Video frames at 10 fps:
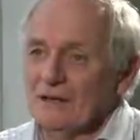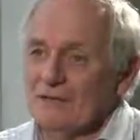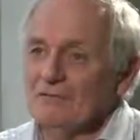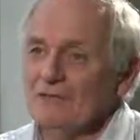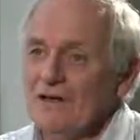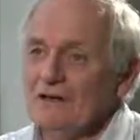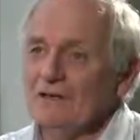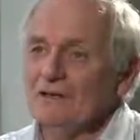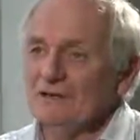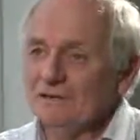There are
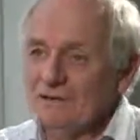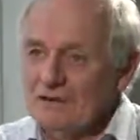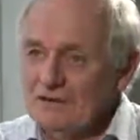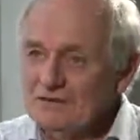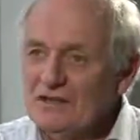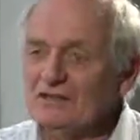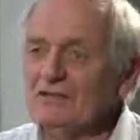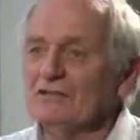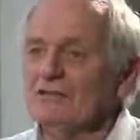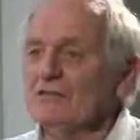various
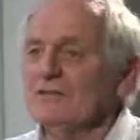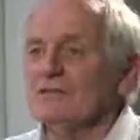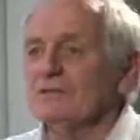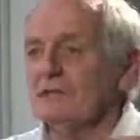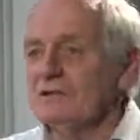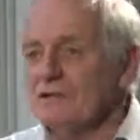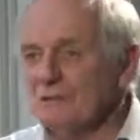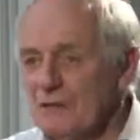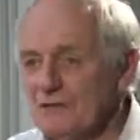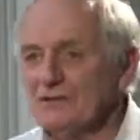conditions, there's various
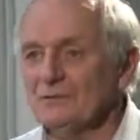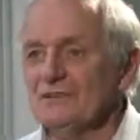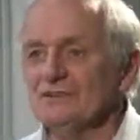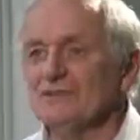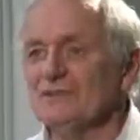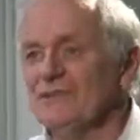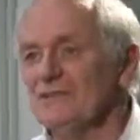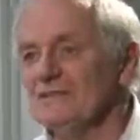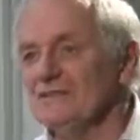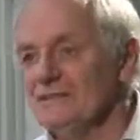spectrums of
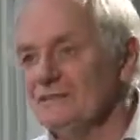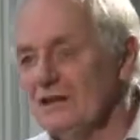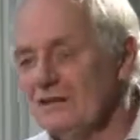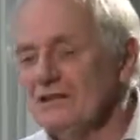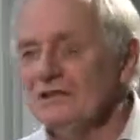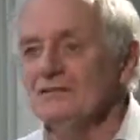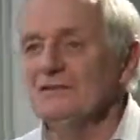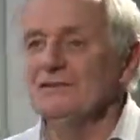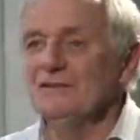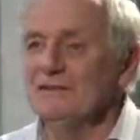diseases, severity of
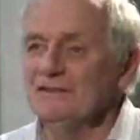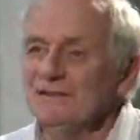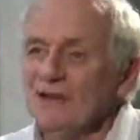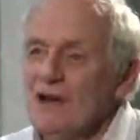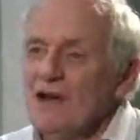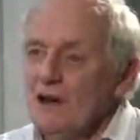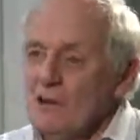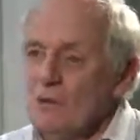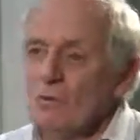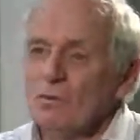diseases,
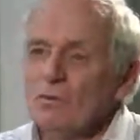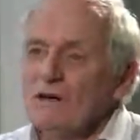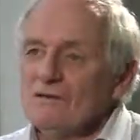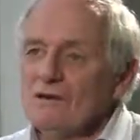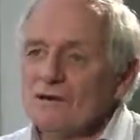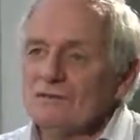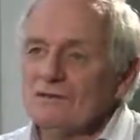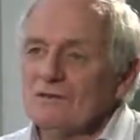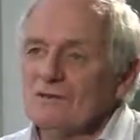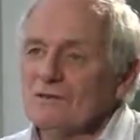all wrapped
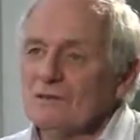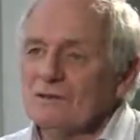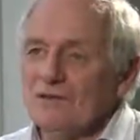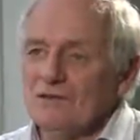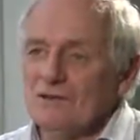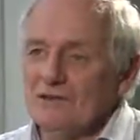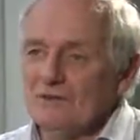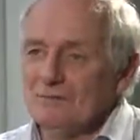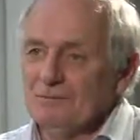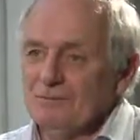into this one
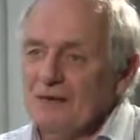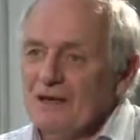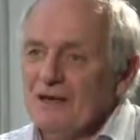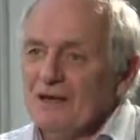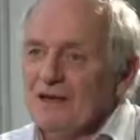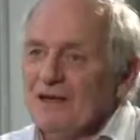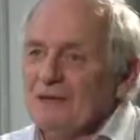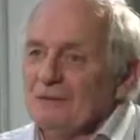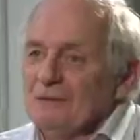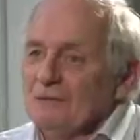definition,
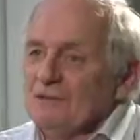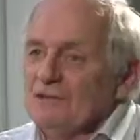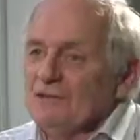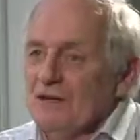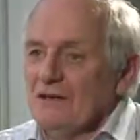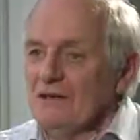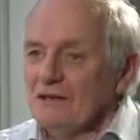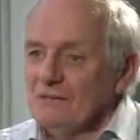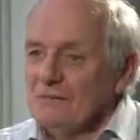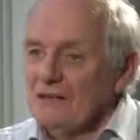which is fair
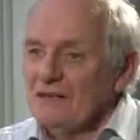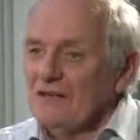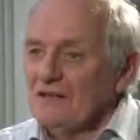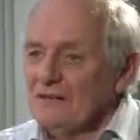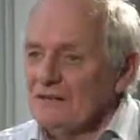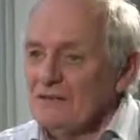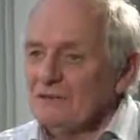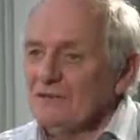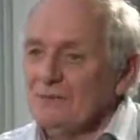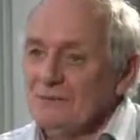enough,
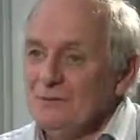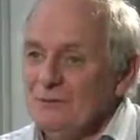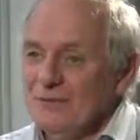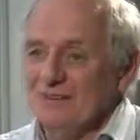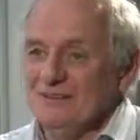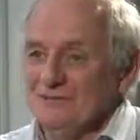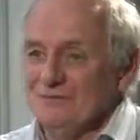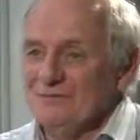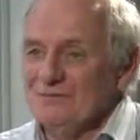except that people forget it.